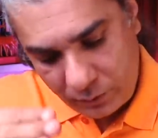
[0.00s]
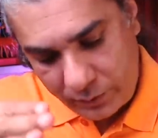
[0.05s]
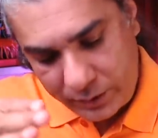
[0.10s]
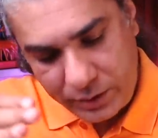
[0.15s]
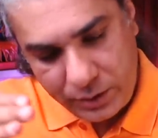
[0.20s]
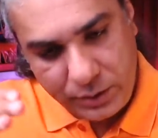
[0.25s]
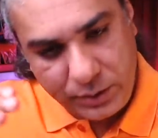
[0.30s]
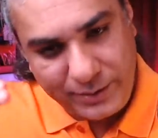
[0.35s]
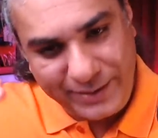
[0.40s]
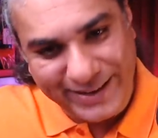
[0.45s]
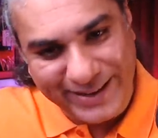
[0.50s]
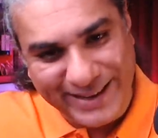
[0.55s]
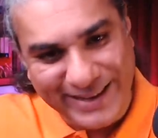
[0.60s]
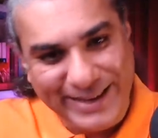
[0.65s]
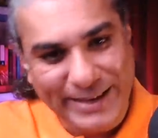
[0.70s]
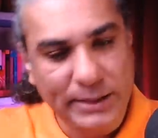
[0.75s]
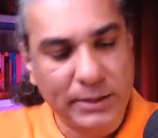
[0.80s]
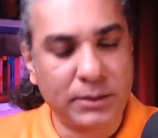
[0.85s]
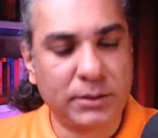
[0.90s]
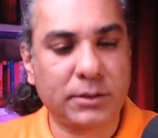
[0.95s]
which is
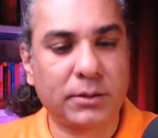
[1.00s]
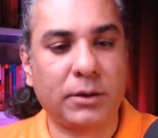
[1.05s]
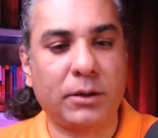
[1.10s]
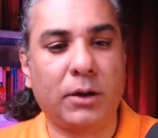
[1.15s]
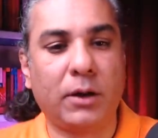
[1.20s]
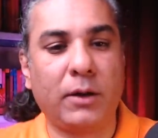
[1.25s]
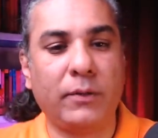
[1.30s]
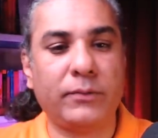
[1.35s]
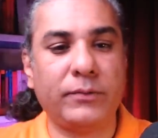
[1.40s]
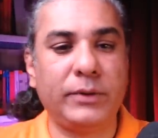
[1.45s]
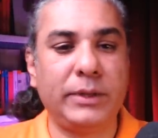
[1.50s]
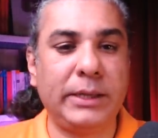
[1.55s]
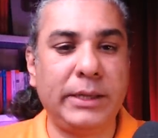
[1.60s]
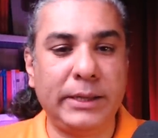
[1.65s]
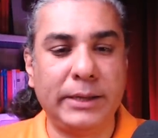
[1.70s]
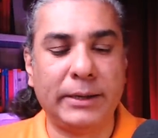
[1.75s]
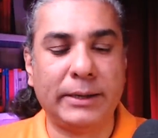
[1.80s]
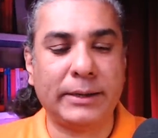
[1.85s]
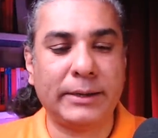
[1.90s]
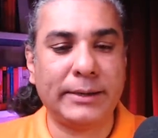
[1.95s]
east of
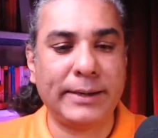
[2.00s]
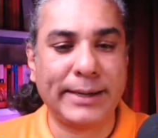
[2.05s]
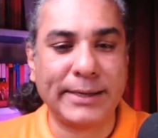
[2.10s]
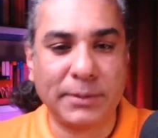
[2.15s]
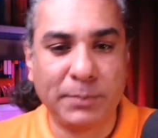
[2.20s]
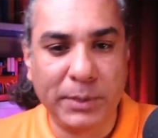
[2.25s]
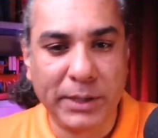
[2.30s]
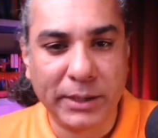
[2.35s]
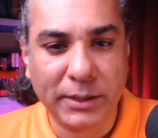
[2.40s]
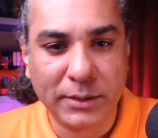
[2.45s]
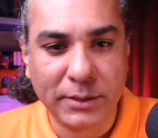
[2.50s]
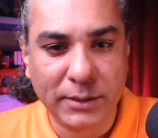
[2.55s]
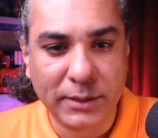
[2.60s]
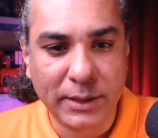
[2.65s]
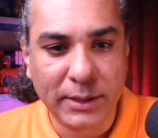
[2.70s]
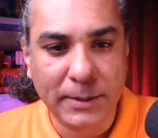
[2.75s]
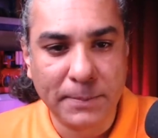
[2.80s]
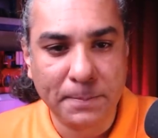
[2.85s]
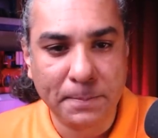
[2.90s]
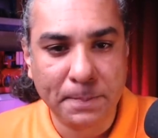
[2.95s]
the Caspian
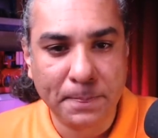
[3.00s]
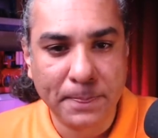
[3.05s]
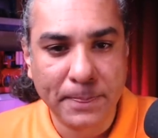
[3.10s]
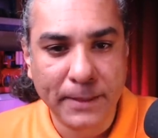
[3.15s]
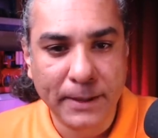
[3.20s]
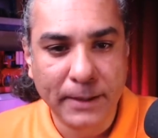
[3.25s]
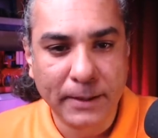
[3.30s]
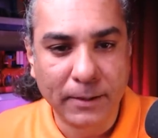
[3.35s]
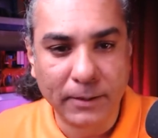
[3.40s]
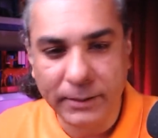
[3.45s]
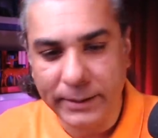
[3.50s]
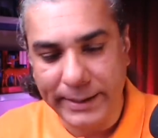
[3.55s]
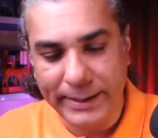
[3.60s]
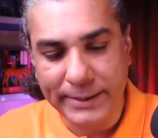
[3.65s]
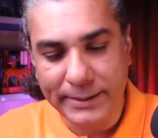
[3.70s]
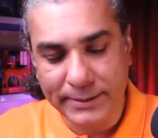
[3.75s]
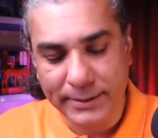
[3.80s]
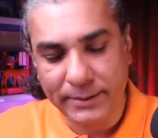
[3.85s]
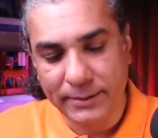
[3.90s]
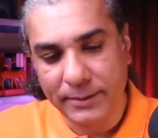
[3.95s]
Sea, on the
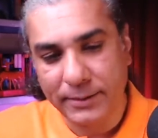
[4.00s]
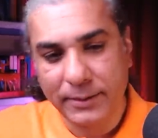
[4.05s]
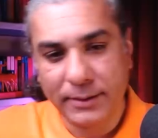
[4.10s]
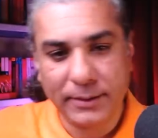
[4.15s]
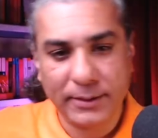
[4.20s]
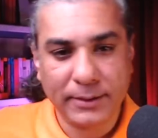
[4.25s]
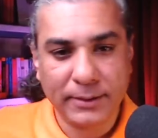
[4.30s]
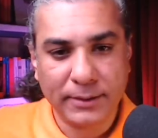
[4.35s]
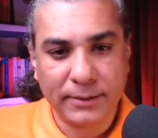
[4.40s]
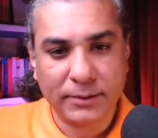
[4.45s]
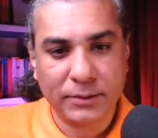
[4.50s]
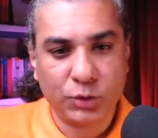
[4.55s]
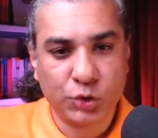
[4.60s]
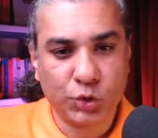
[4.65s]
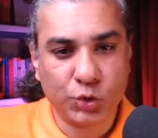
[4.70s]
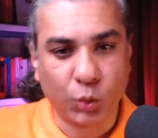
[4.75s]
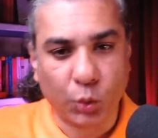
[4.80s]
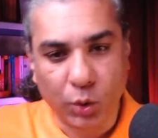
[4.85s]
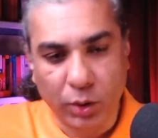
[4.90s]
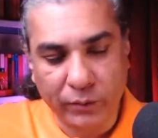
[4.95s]
eastern
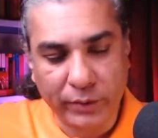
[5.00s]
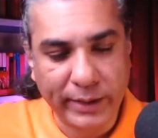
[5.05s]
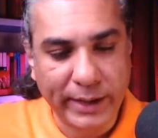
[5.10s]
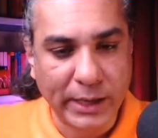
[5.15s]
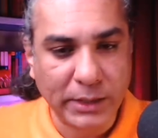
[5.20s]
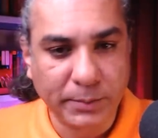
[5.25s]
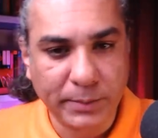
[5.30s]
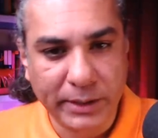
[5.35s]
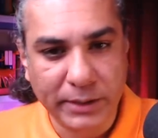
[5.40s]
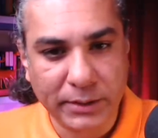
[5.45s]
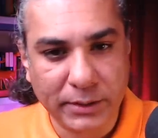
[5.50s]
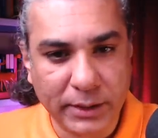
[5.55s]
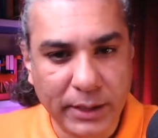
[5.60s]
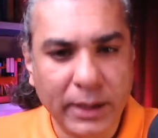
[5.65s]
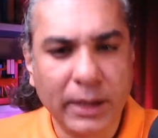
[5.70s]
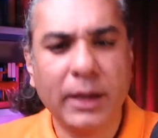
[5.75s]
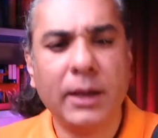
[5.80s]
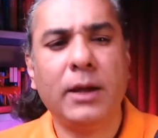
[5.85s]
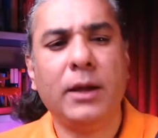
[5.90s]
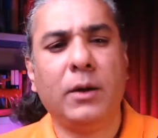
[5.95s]
shore of the Caspian
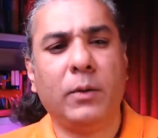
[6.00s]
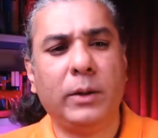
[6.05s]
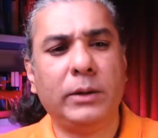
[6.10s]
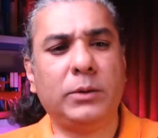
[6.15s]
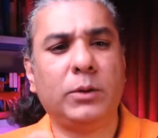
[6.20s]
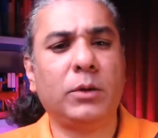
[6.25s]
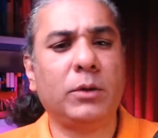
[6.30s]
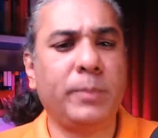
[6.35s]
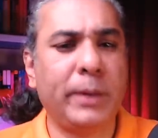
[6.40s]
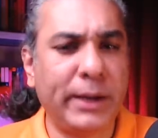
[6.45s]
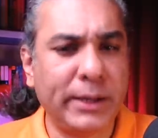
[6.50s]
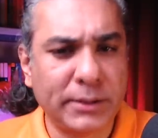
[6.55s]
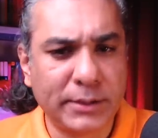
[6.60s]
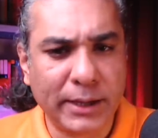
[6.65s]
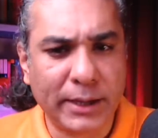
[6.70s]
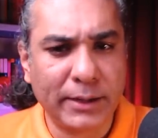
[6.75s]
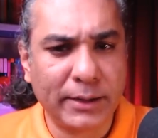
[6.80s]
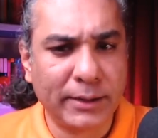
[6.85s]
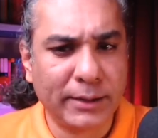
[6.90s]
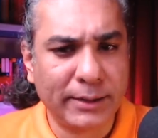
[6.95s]
Sea, well,
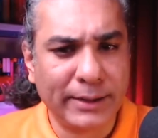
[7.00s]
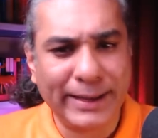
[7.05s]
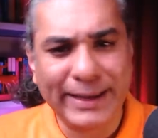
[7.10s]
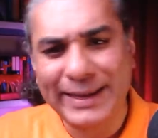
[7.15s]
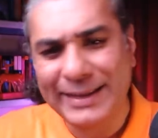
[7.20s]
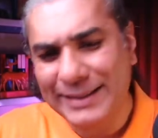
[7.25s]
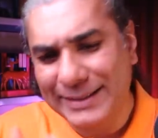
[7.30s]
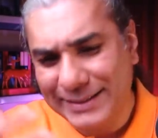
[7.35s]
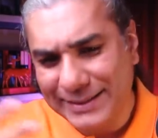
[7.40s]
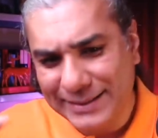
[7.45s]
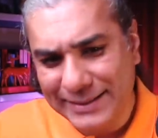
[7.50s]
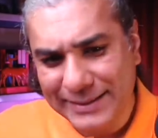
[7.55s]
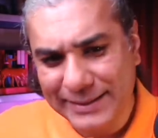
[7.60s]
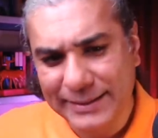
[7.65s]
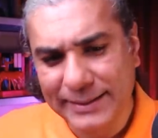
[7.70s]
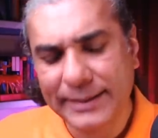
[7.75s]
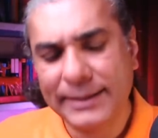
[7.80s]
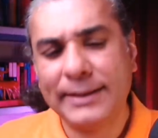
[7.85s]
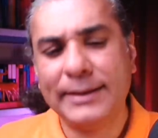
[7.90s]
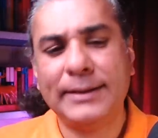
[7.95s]
Turkmenistan is
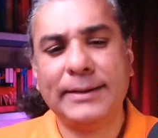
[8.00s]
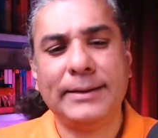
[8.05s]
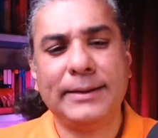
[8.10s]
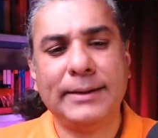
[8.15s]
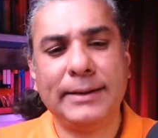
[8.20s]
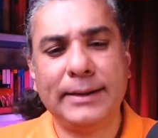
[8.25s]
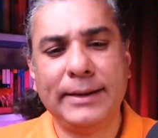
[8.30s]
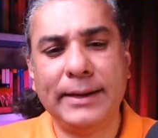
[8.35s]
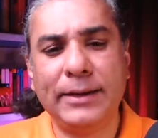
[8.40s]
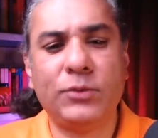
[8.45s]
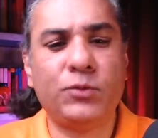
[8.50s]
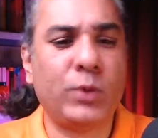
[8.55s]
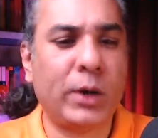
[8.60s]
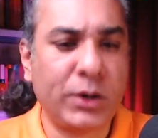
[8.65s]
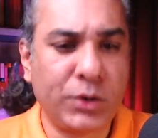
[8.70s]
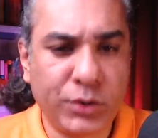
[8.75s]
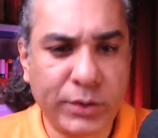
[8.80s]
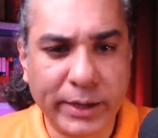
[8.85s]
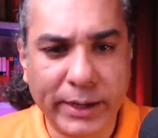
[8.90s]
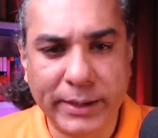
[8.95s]
in
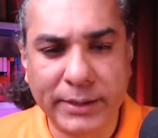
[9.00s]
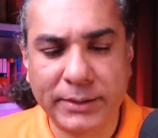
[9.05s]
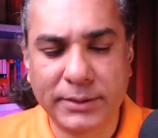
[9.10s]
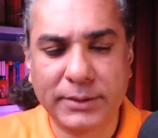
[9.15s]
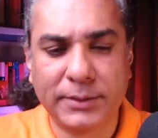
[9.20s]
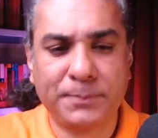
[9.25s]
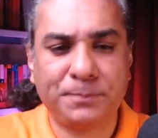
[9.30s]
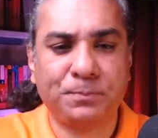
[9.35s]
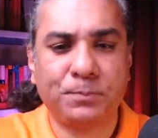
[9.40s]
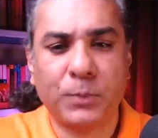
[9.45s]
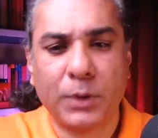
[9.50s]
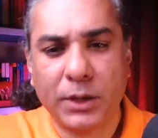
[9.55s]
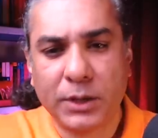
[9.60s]
Russia's